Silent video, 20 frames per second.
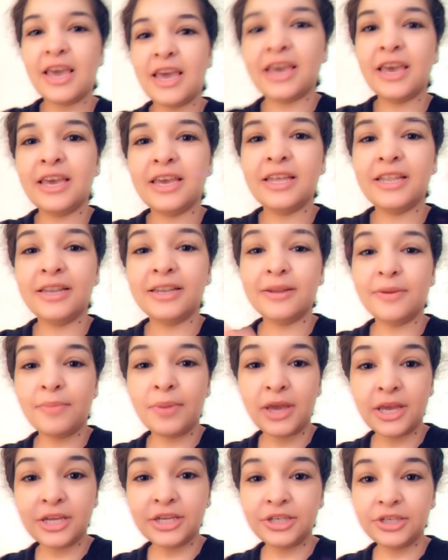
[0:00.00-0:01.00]
and
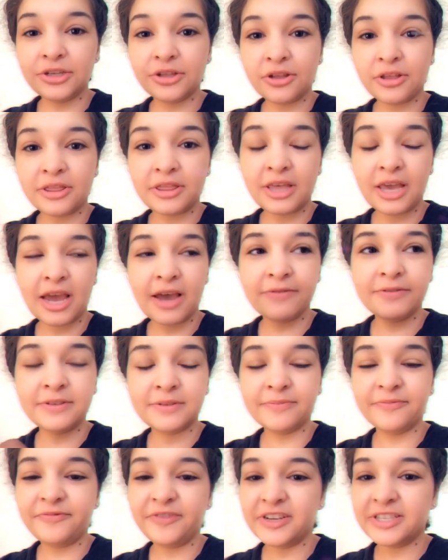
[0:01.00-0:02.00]
making sure that they have
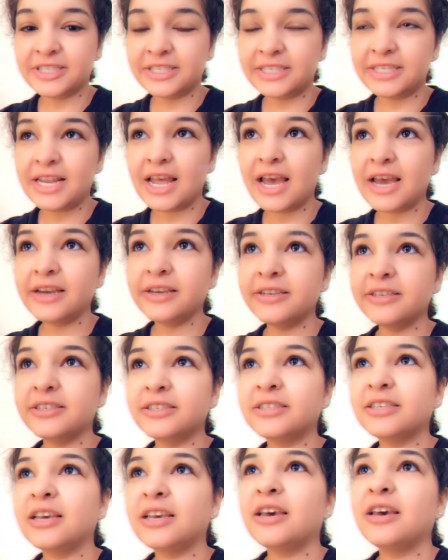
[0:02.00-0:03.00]
some fun
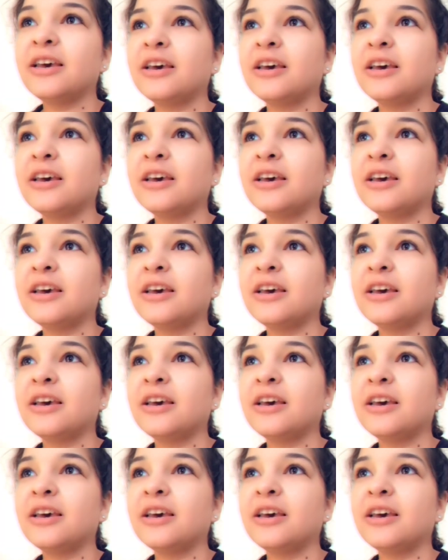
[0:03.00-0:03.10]
snacks.